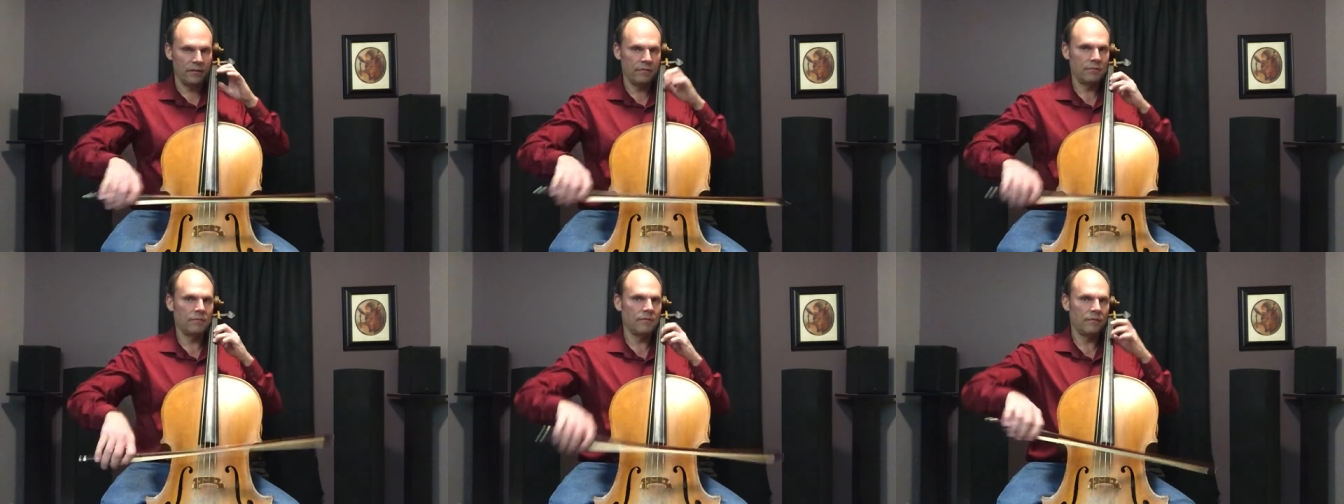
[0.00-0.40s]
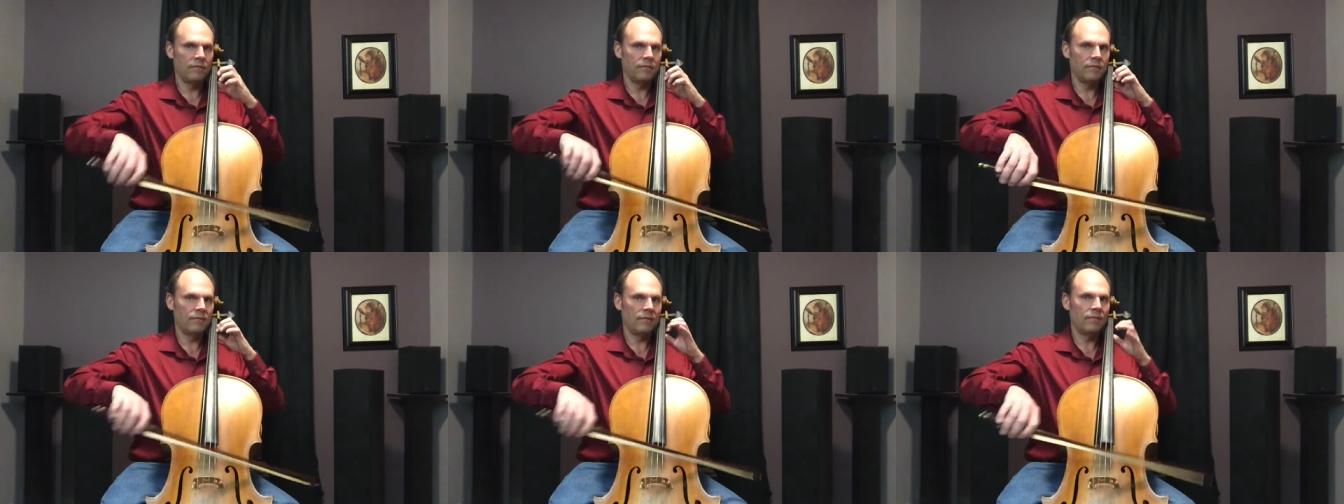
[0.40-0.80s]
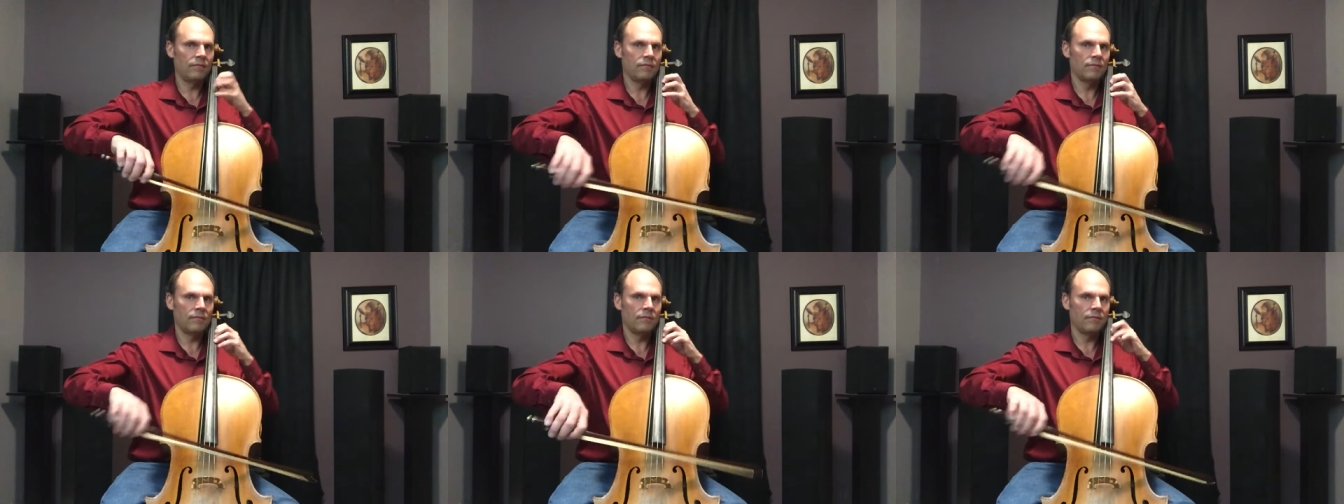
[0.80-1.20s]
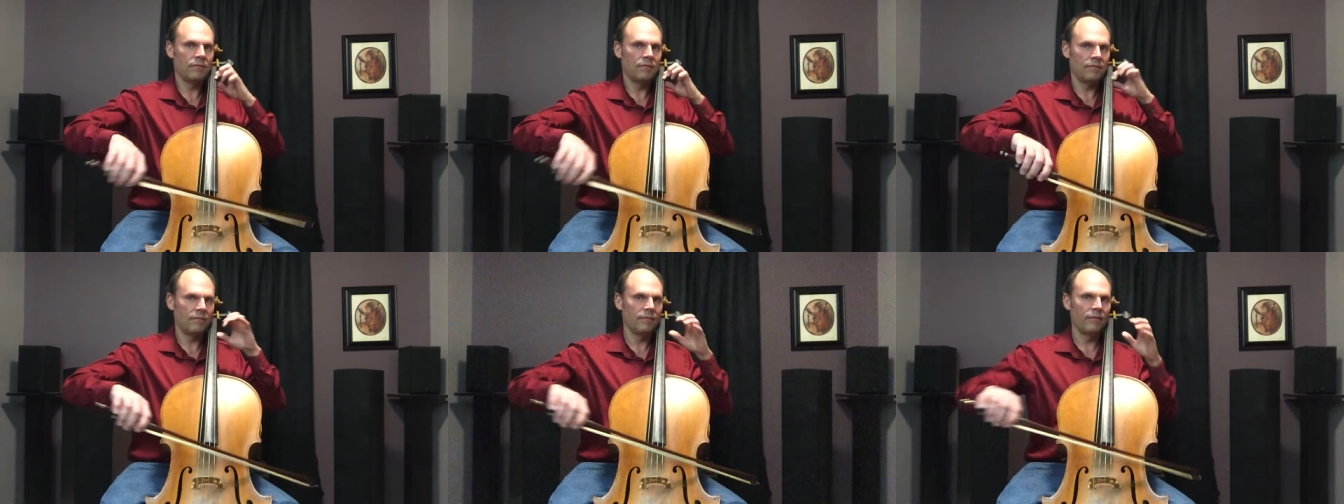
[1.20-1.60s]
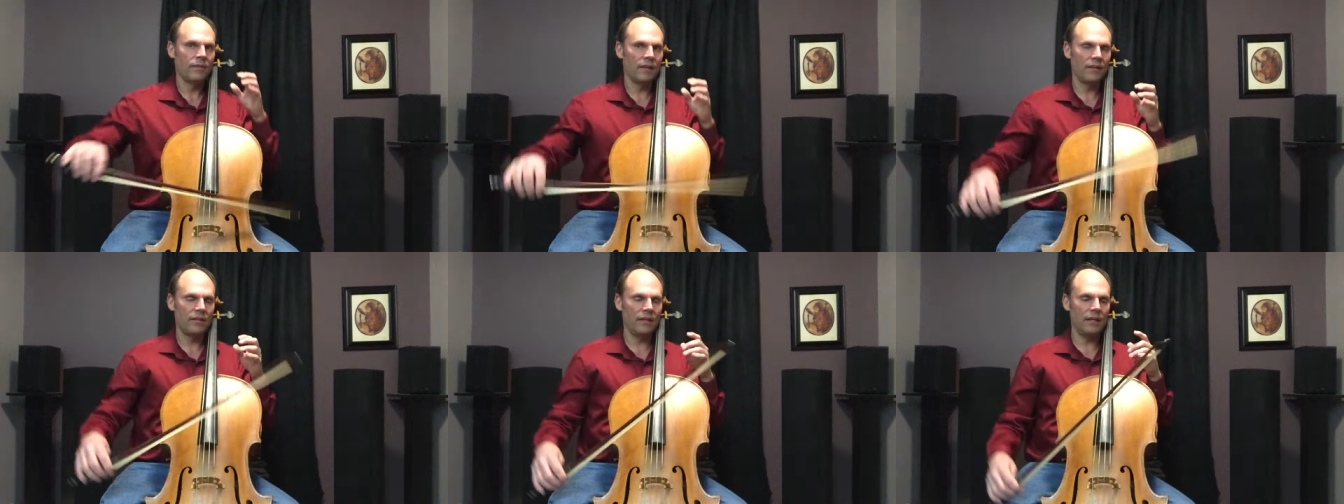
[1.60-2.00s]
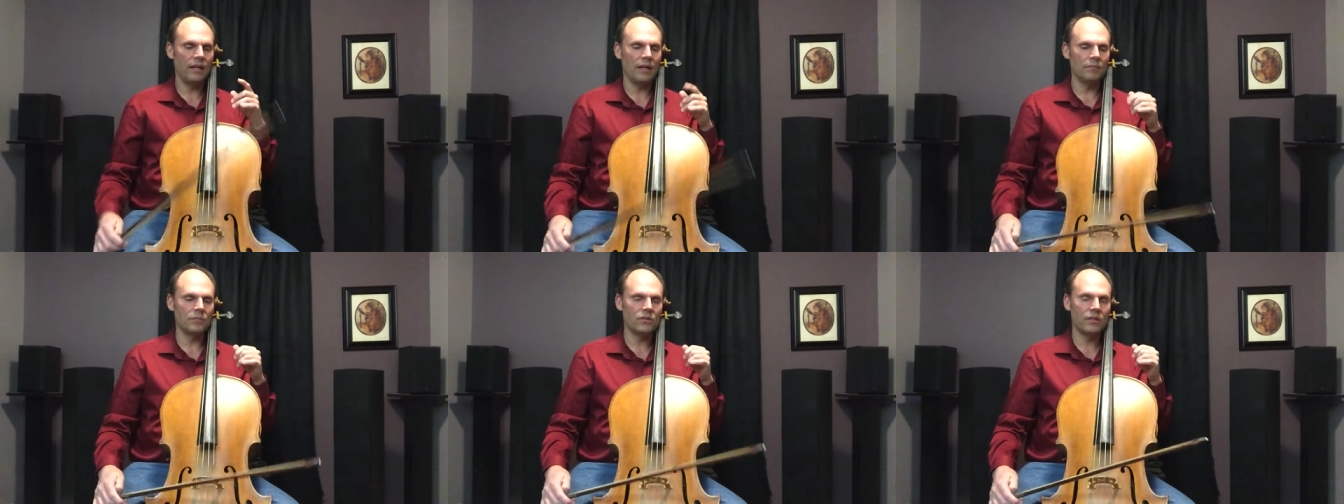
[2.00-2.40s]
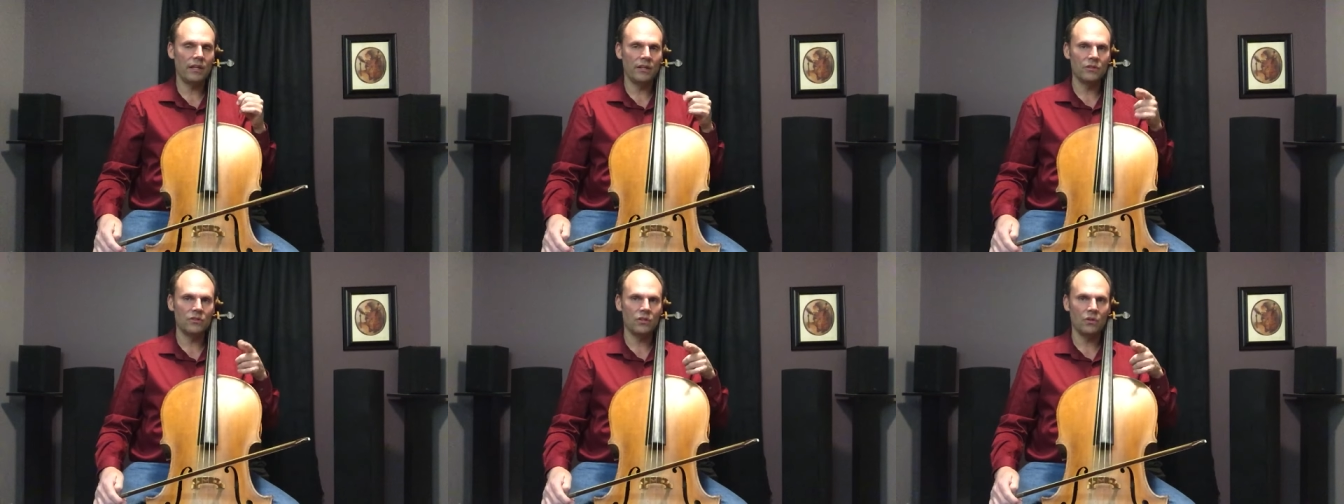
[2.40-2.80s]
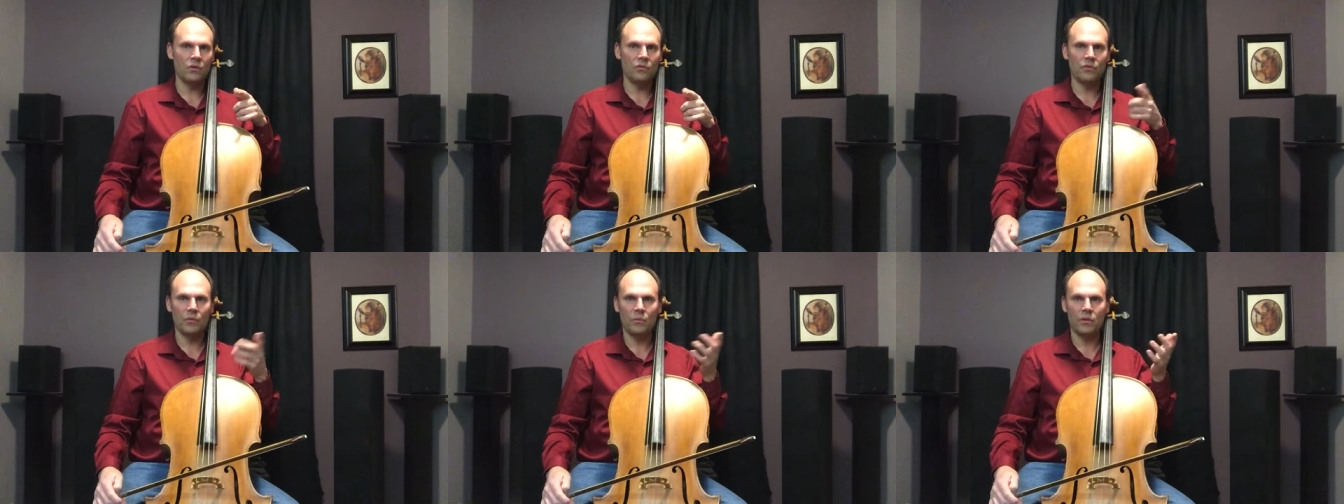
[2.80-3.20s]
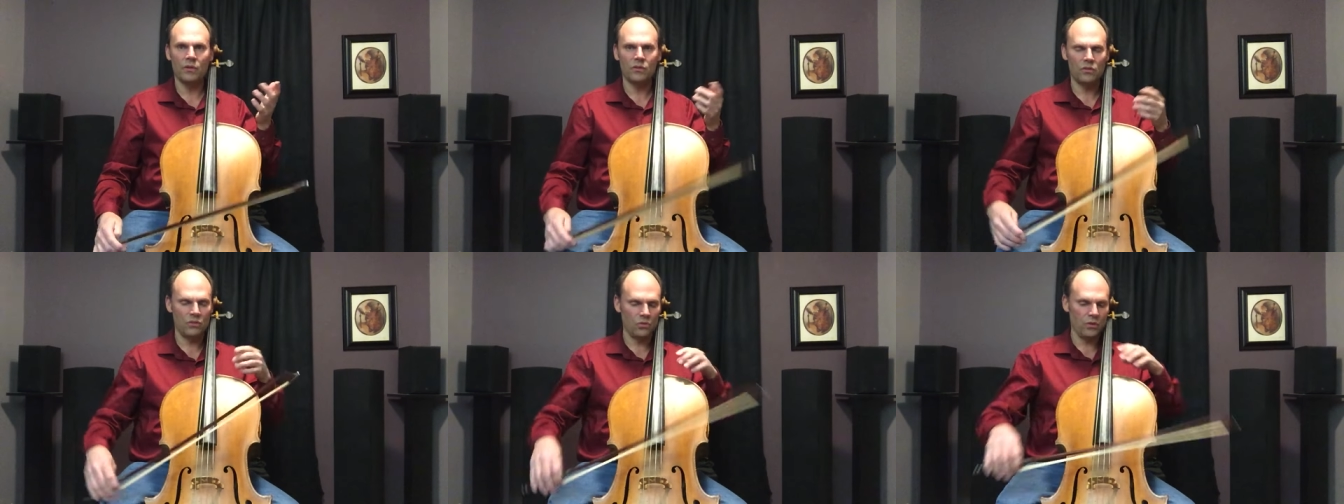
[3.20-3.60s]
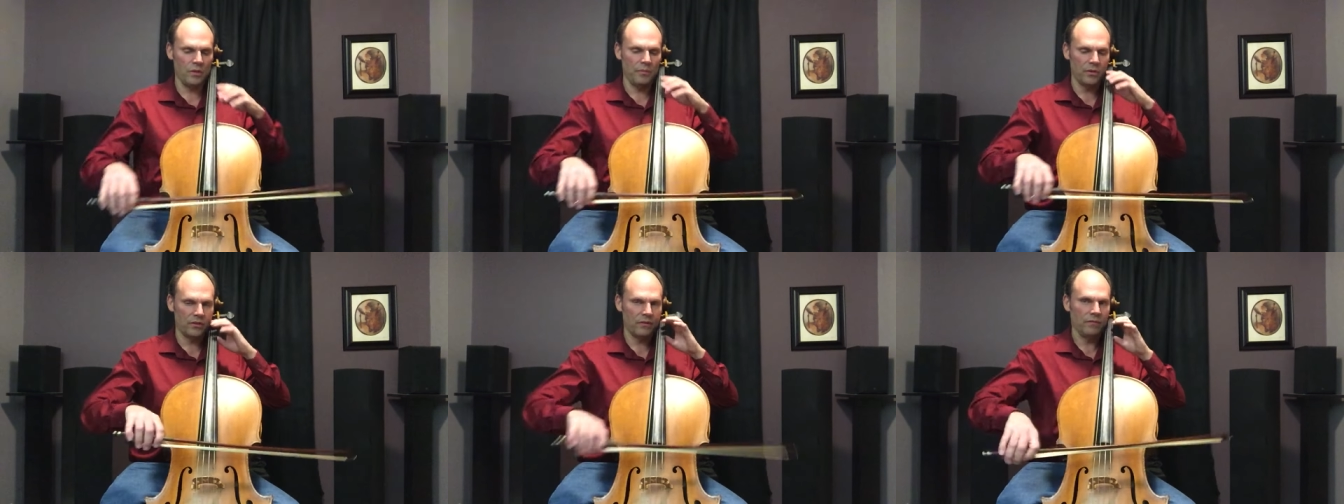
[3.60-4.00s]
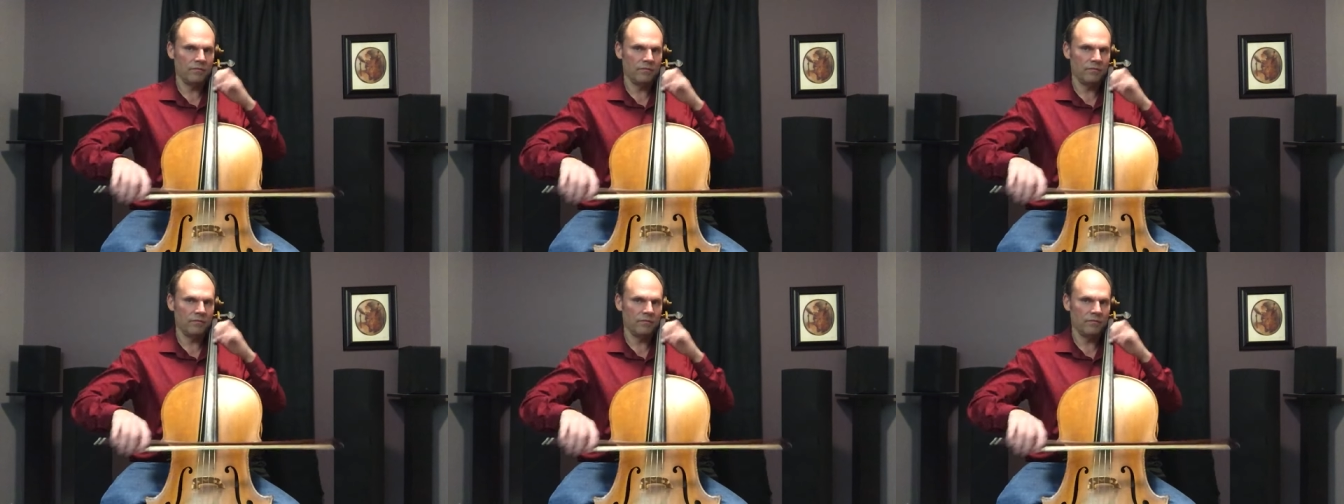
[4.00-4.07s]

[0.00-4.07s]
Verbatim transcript: The um, scherzo from one of the Suzuki books.